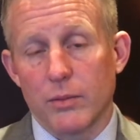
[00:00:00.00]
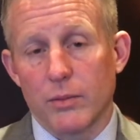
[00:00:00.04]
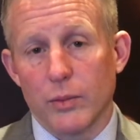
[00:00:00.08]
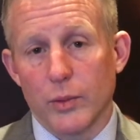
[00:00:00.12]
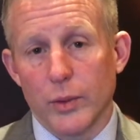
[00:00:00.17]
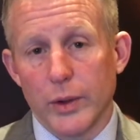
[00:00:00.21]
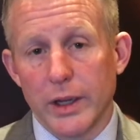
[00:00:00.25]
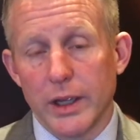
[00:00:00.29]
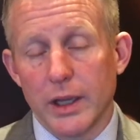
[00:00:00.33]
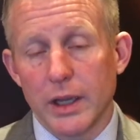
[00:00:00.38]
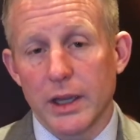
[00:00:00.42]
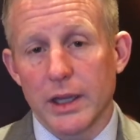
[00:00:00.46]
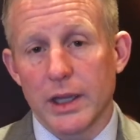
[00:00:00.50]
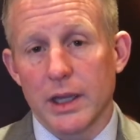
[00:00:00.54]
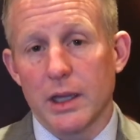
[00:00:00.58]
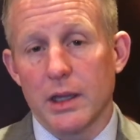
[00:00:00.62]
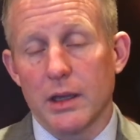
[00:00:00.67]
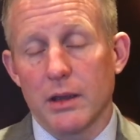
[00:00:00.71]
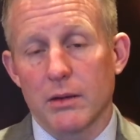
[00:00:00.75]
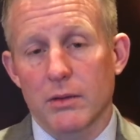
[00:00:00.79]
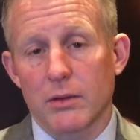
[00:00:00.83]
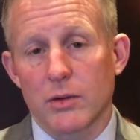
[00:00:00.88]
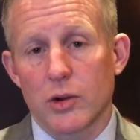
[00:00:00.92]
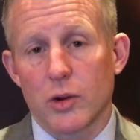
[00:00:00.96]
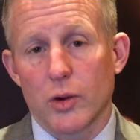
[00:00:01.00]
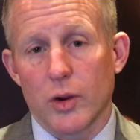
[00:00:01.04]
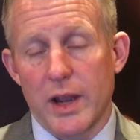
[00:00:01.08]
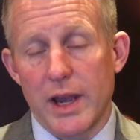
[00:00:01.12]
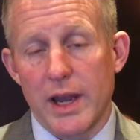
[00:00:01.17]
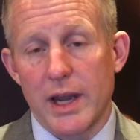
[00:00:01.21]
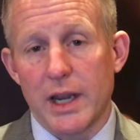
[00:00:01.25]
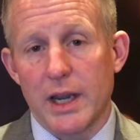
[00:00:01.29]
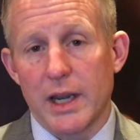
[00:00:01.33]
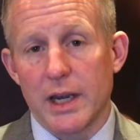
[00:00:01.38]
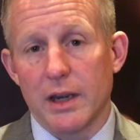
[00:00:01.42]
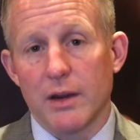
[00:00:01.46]
really
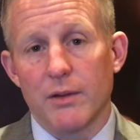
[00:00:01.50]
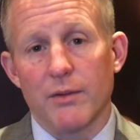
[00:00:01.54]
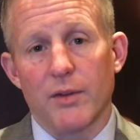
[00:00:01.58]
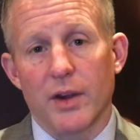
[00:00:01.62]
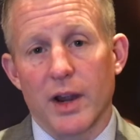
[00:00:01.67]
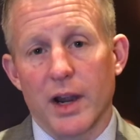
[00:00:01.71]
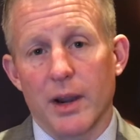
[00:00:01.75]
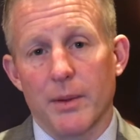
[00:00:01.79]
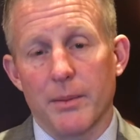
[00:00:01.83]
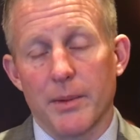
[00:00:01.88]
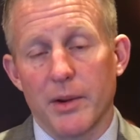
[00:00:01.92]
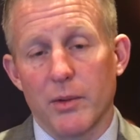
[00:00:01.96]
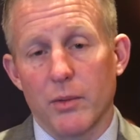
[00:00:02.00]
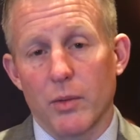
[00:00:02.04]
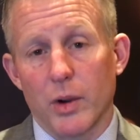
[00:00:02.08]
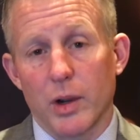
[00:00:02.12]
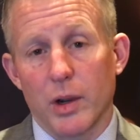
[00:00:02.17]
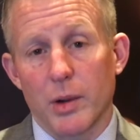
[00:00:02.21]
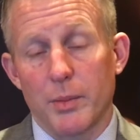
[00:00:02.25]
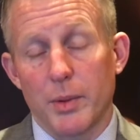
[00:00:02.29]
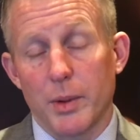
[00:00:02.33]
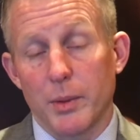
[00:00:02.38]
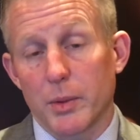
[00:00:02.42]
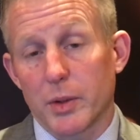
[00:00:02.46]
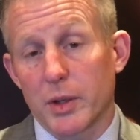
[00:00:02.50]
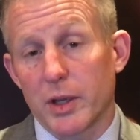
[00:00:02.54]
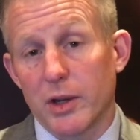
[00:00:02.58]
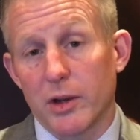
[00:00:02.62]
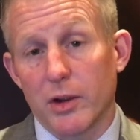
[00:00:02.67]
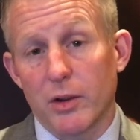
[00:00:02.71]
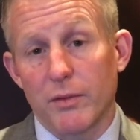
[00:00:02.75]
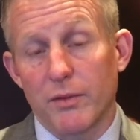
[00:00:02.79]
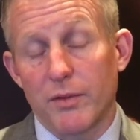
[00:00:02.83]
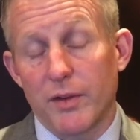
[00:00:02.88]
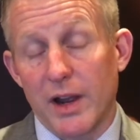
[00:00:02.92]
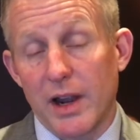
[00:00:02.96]
created an environment where people can
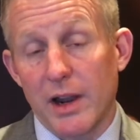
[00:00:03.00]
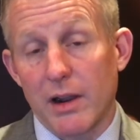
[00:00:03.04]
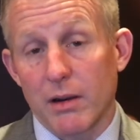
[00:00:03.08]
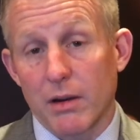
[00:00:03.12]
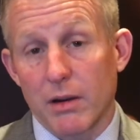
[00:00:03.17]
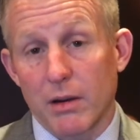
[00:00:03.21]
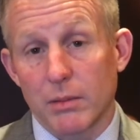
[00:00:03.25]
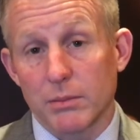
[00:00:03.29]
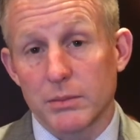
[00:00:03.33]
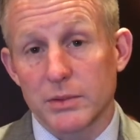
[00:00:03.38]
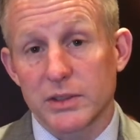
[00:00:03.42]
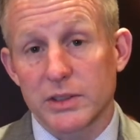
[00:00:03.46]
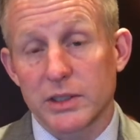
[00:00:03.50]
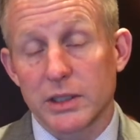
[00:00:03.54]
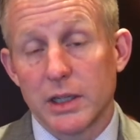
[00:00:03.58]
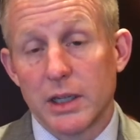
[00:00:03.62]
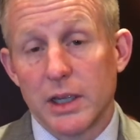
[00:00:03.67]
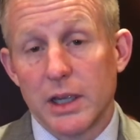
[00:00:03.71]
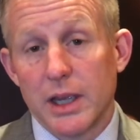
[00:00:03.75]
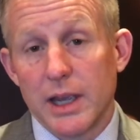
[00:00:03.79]
own firearms